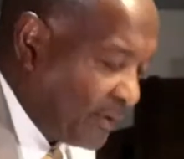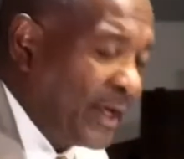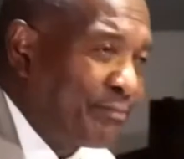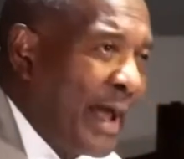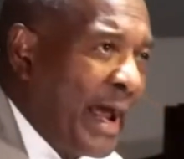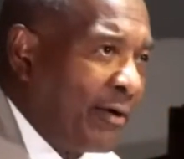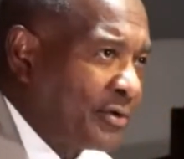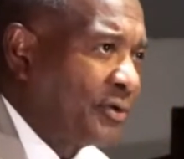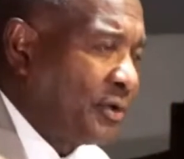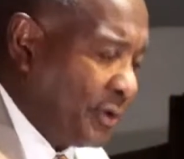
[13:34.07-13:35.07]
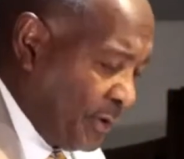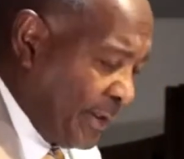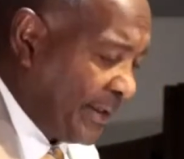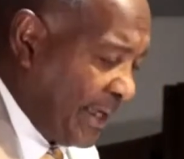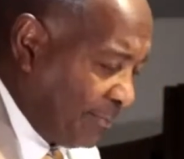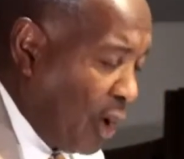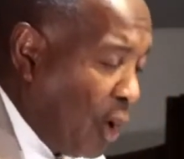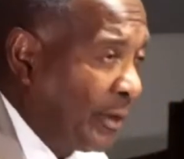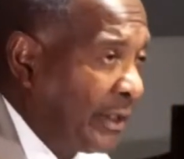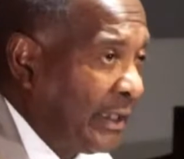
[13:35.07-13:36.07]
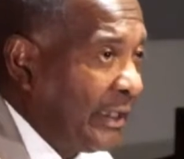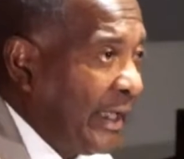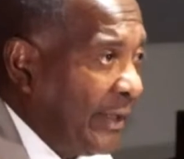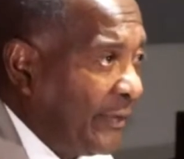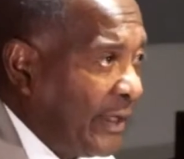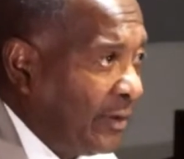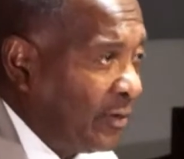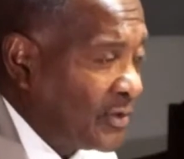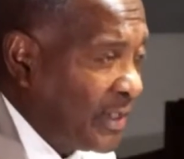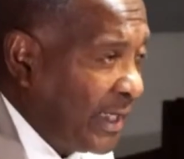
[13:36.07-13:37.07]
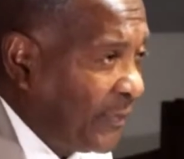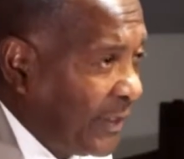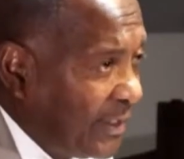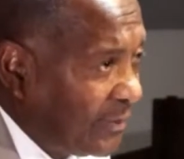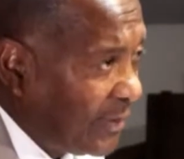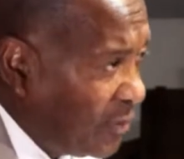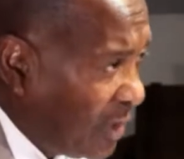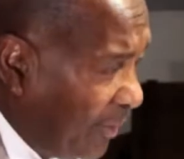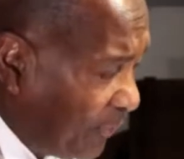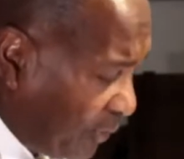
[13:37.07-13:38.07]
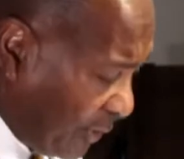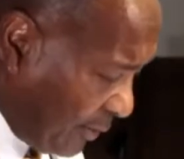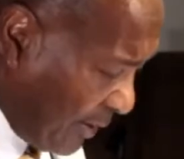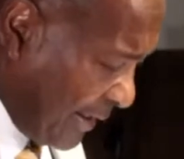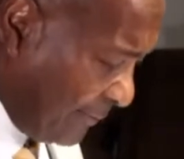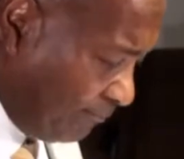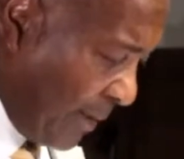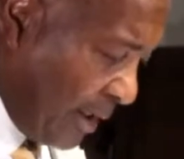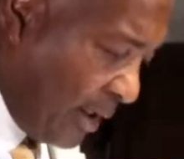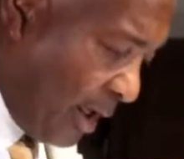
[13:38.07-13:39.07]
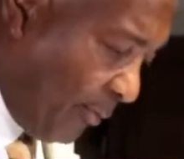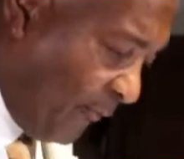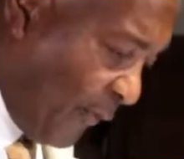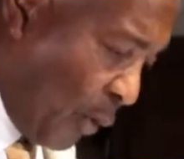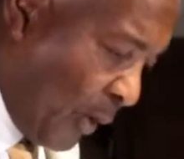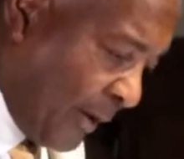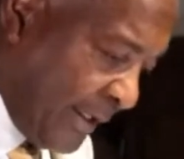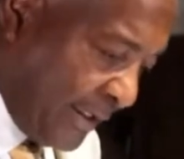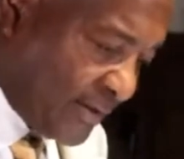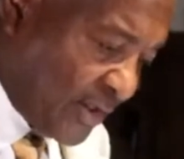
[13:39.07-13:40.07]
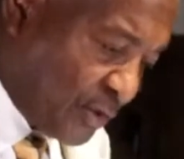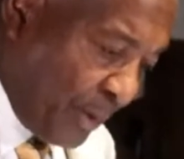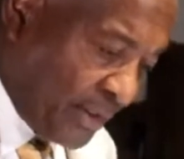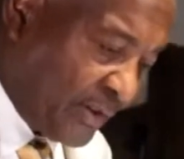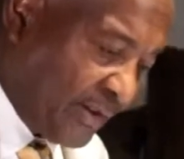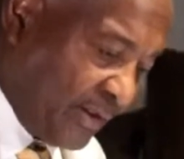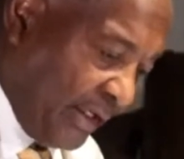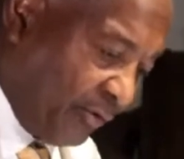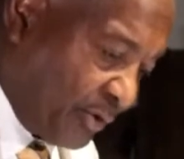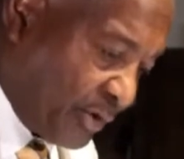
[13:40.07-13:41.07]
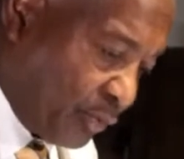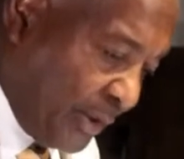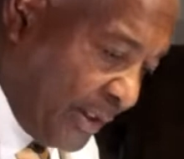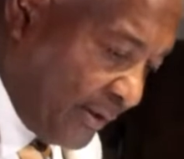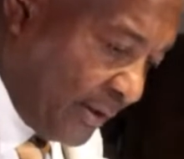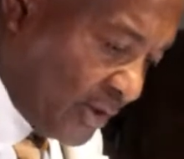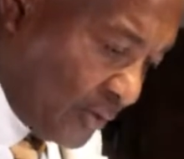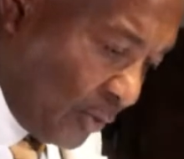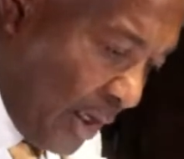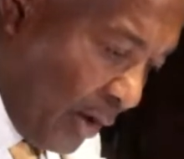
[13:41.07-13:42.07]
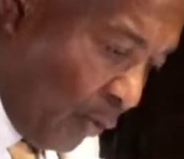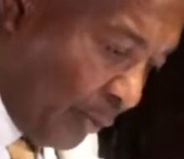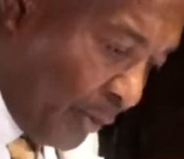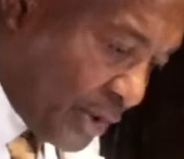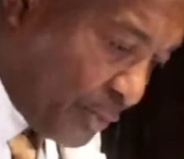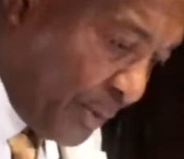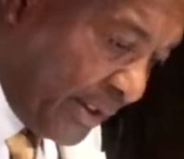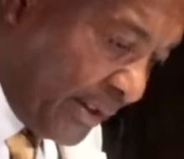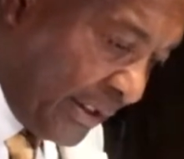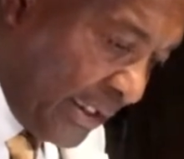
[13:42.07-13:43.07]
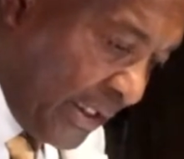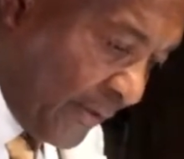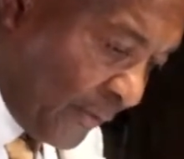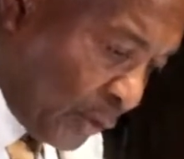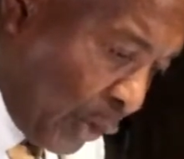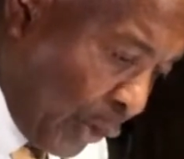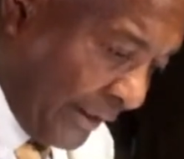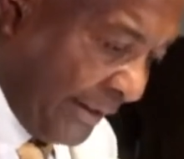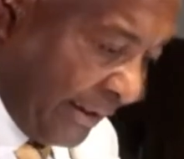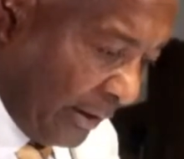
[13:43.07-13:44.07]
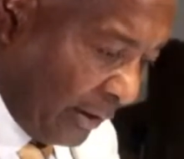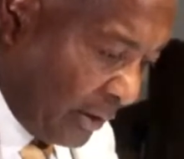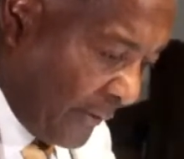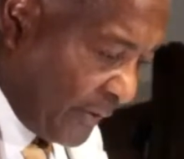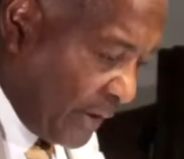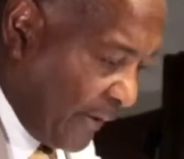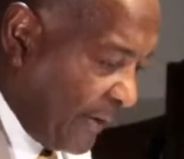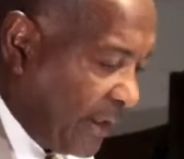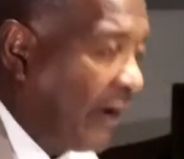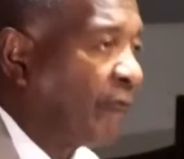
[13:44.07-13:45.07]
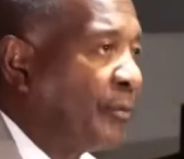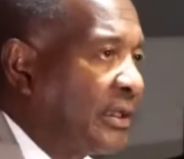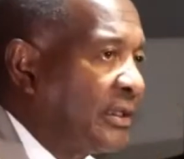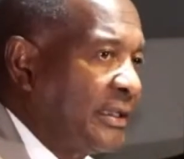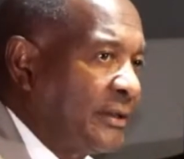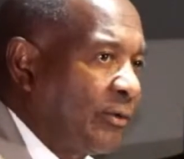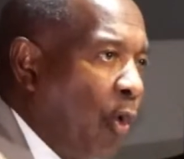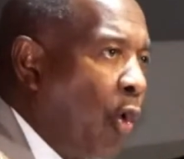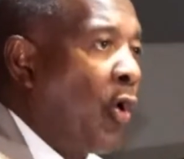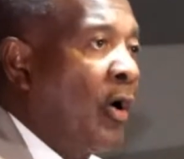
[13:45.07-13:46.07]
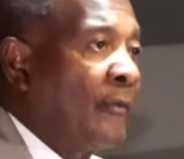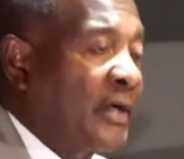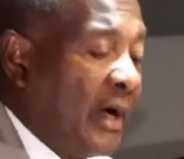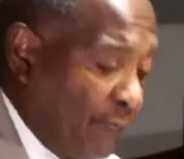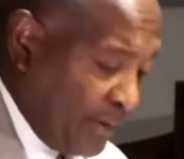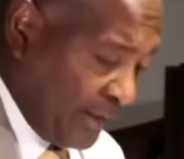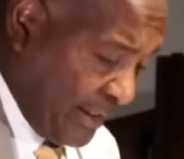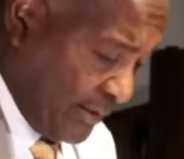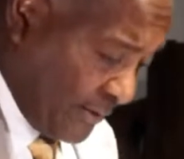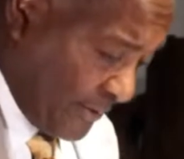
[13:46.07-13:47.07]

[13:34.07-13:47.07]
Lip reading: to embarrass or to hurt at that moment. And then you say things and you come to regret it. Number 4, it is especially dangerous when we speak evil or ill of another government leader or of government leaders.